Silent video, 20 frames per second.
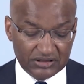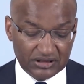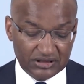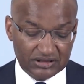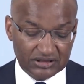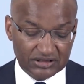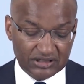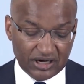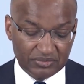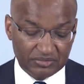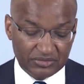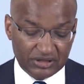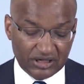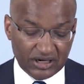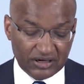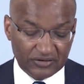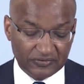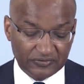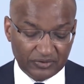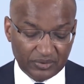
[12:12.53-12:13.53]
it's come
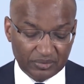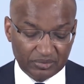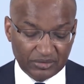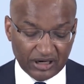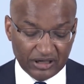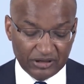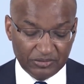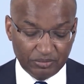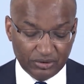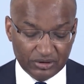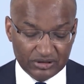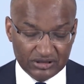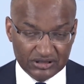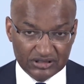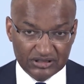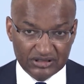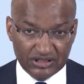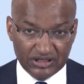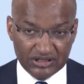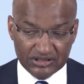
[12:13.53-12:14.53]
down from
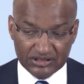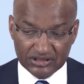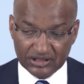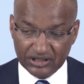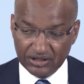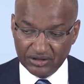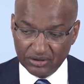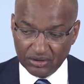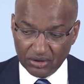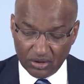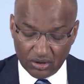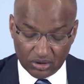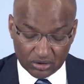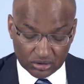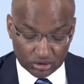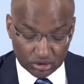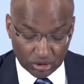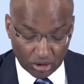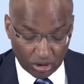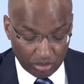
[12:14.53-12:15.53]
9.6 in
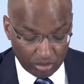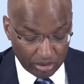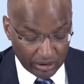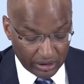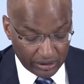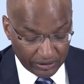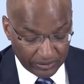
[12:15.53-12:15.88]
October.